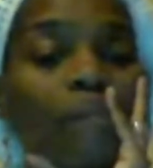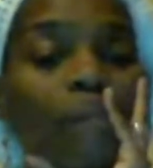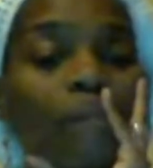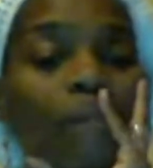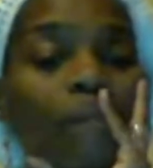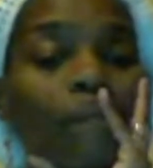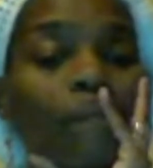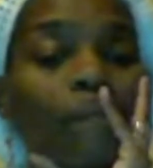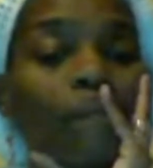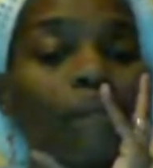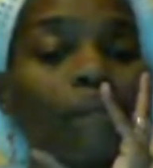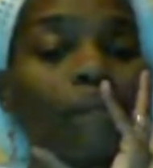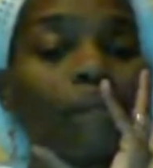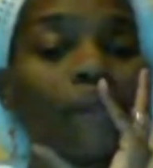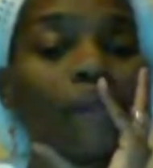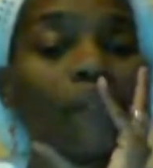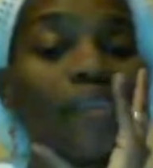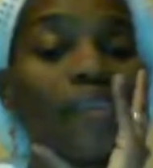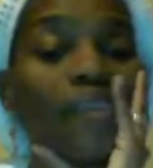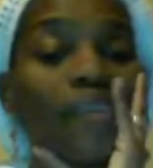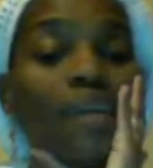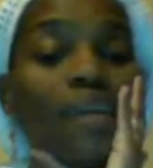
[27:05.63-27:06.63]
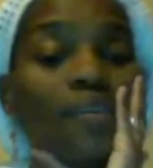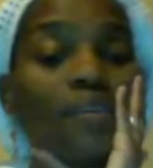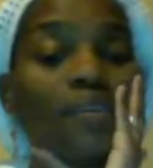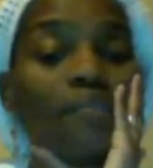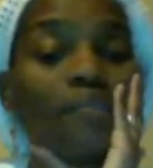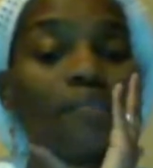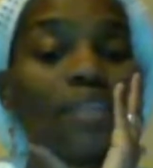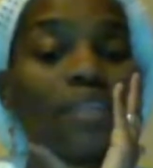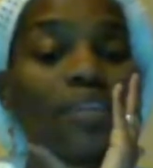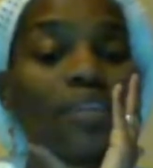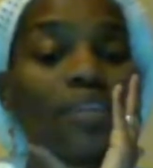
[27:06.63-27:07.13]
Science of
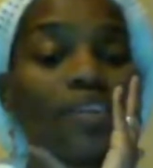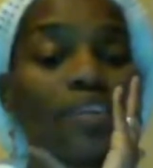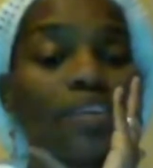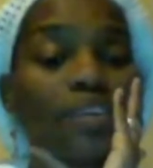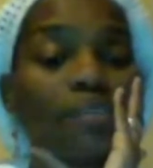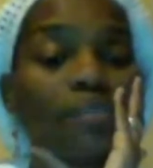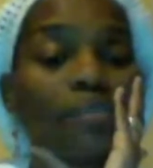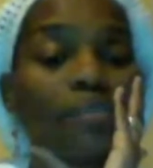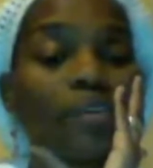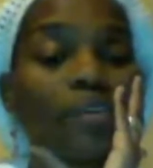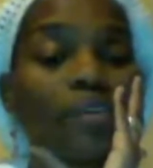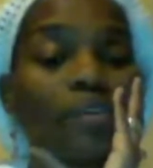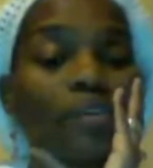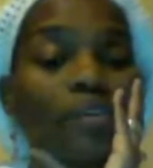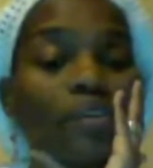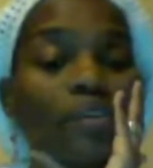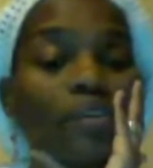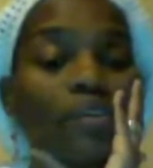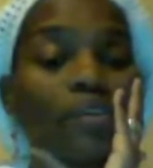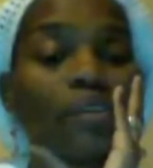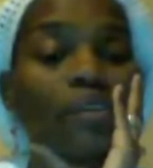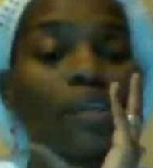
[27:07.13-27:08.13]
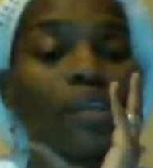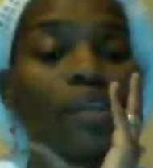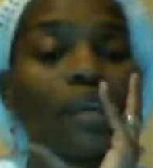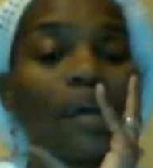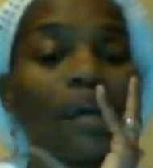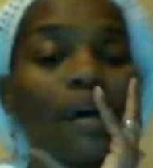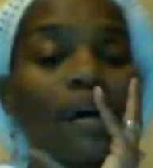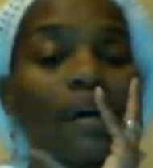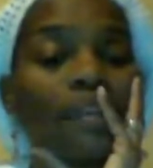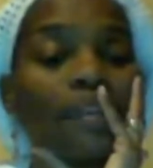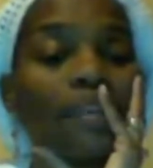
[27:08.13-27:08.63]
Addiction.
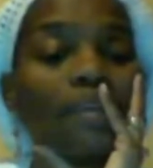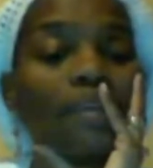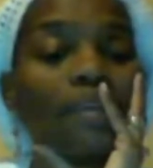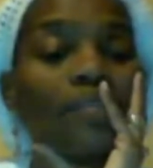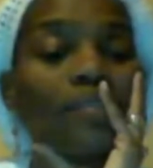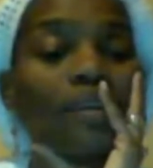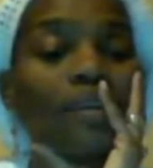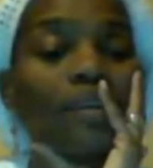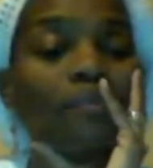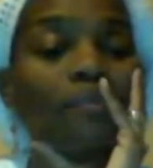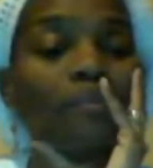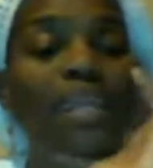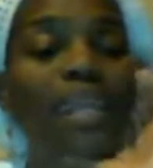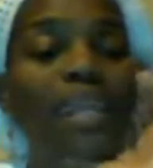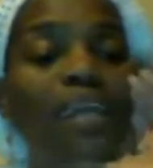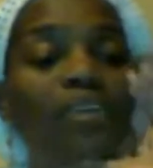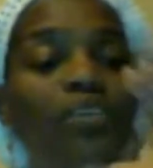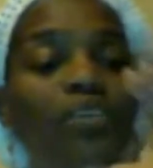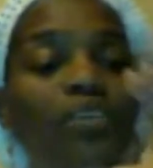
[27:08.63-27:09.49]
These by National